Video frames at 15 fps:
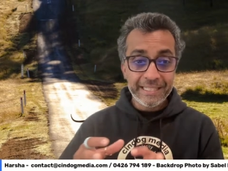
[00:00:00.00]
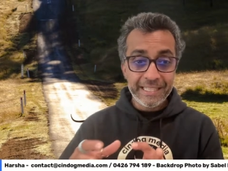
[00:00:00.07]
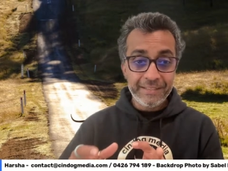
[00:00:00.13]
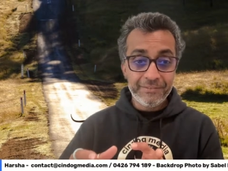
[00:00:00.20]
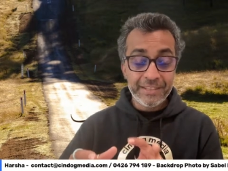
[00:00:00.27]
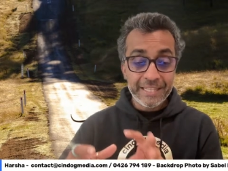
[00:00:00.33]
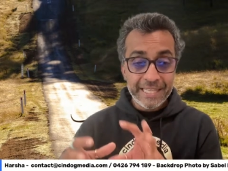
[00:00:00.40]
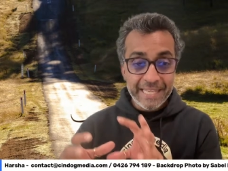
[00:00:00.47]

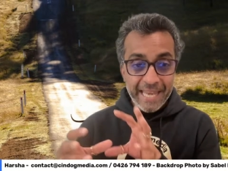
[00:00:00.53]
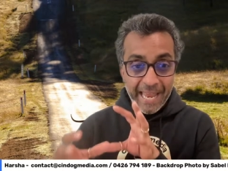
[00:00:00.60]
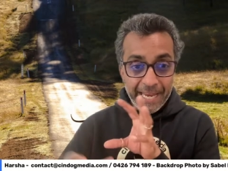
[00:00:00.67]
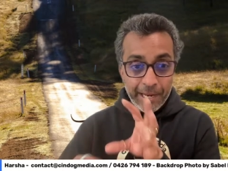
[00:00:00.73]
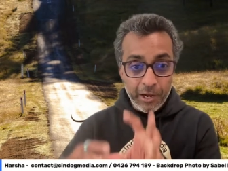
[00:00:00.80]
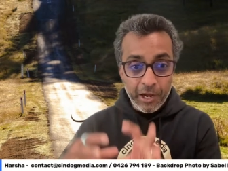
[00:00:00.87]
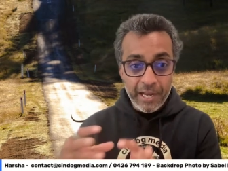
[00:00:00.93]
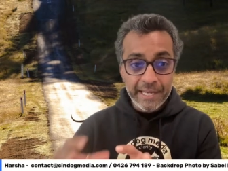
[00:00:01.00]
even the
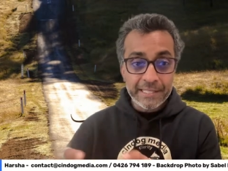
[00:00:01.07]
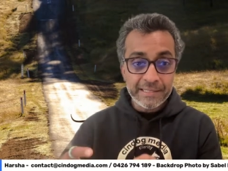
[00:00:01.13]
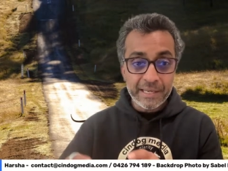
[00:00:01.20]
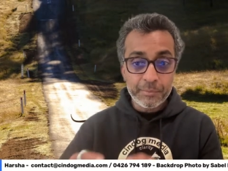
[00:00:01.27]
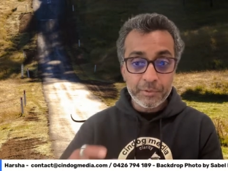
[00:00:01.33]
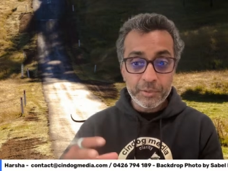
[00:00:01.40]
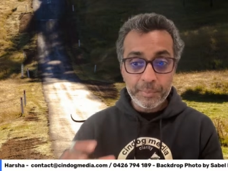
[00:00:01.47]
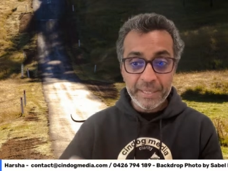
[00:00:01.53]
AI is
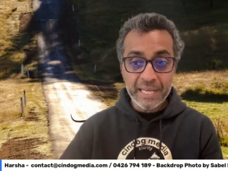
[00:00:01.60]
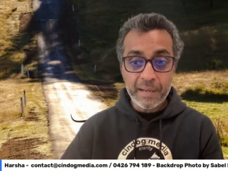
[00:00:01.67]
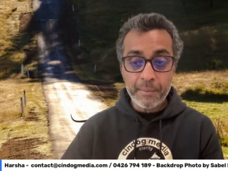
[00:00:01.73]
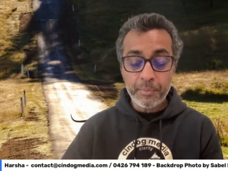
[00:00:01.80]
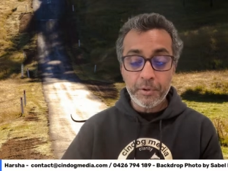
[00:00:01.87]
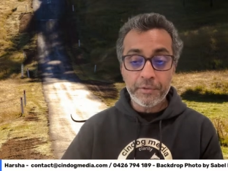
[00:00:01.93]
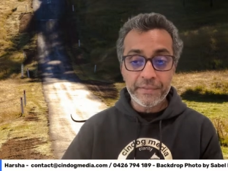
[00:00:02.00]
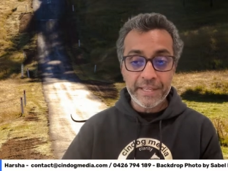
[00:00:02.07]
able to pick
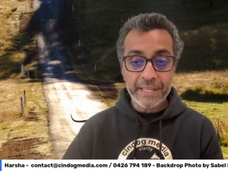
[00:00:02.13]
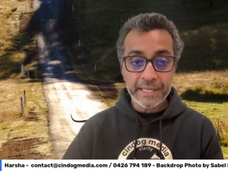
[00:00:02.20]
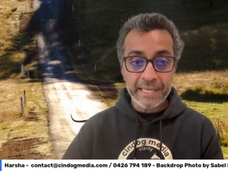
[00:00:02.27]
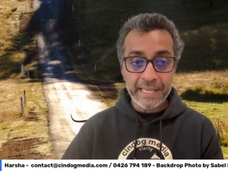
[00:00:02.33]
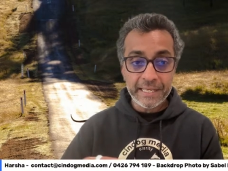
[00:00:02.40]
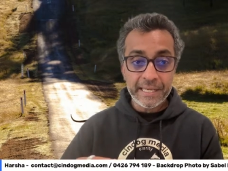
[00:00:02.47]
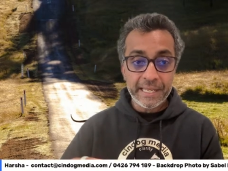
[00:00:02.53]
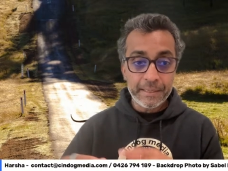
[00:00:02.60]
up on that
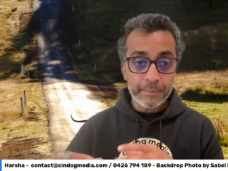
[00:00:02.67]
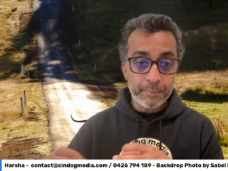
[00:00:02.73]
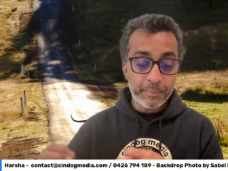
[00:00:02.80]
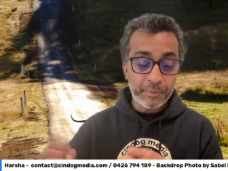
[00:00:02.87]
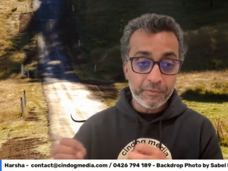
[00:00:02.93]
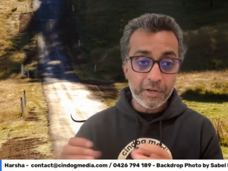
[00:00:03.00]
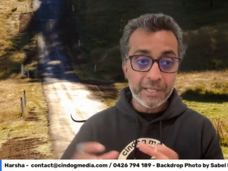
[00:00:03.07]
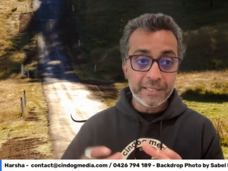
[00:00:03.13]
and
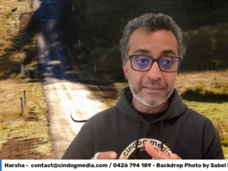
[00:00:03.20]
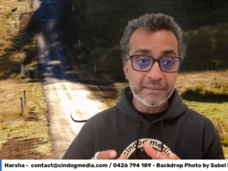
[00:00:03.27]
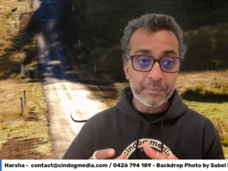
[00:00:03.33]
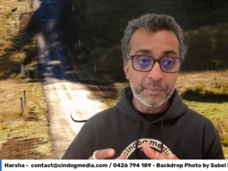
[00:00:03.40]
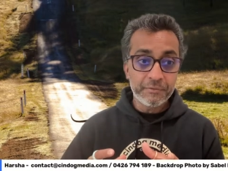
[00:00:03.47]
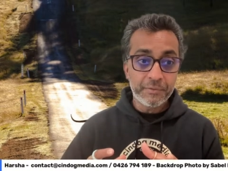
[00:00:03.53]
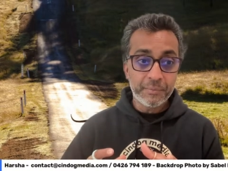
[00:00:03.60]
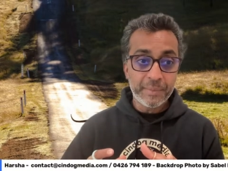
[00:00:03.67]
provide
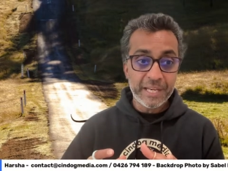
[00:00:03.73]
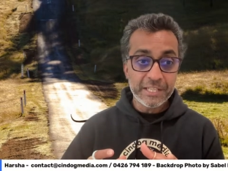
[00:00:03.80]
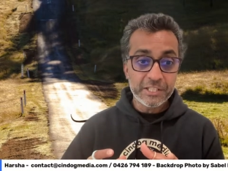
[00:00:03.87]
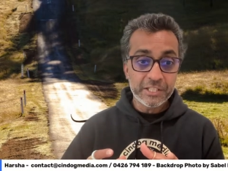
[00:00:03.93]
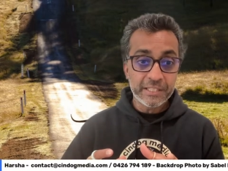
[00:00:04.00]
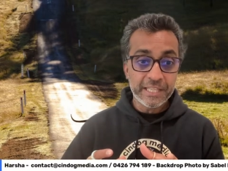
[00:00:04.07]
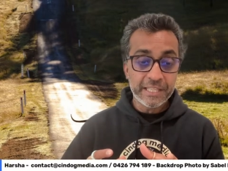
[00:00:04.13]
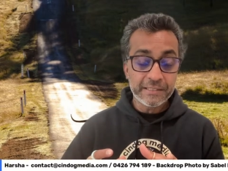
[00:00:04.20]
some
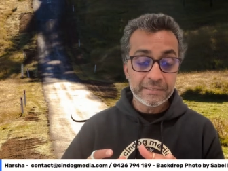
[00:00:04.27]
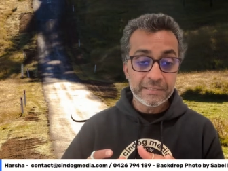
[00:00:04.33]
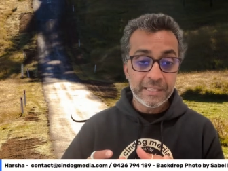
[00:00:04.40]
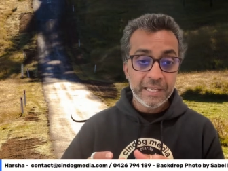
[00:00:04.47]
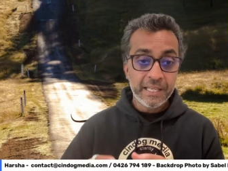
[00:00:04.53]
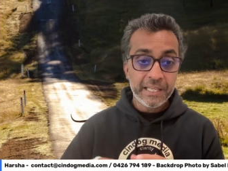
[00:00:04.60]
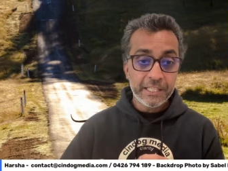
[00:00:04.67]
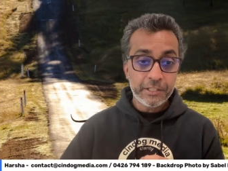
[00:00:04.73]
information that's
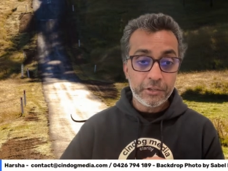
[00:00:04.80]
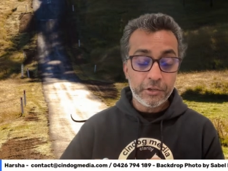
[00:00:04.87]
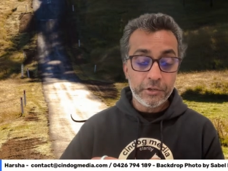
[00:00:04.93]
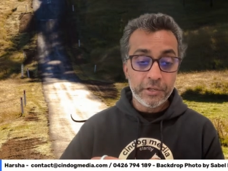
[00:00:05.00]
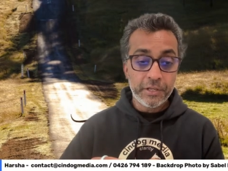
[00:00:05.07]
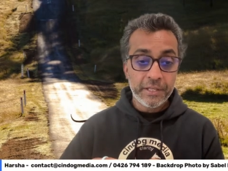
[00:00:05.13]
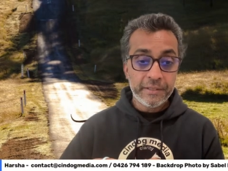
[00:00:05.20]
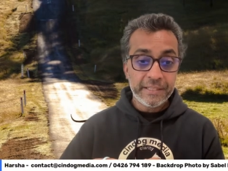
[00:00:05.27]

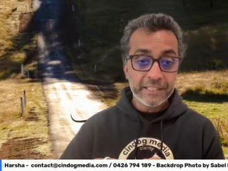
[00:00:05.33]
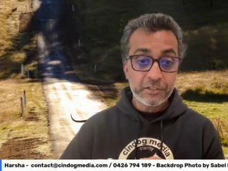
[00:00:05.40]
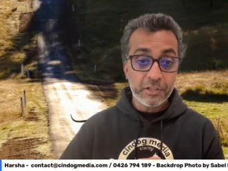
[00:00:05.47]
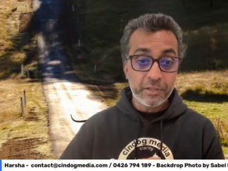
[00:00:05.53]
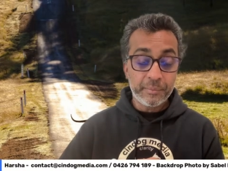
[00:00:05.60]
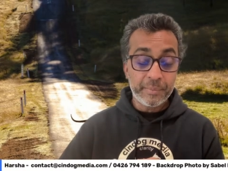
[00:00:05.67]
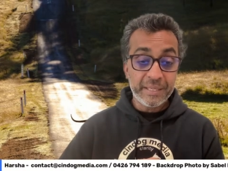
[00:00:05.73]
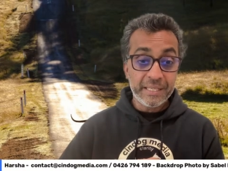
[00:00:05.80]

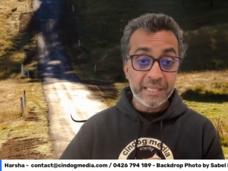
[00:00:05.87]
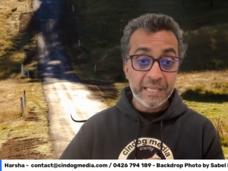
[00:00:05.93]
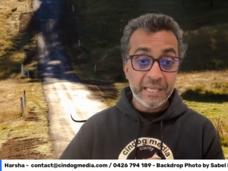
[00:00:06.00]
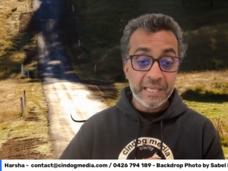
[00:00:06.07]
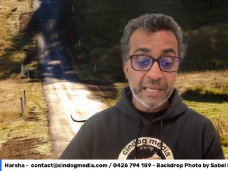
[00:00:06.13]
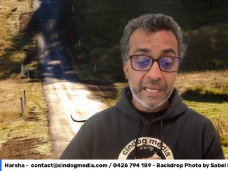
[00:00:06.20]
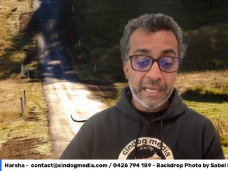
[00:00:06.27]
going to be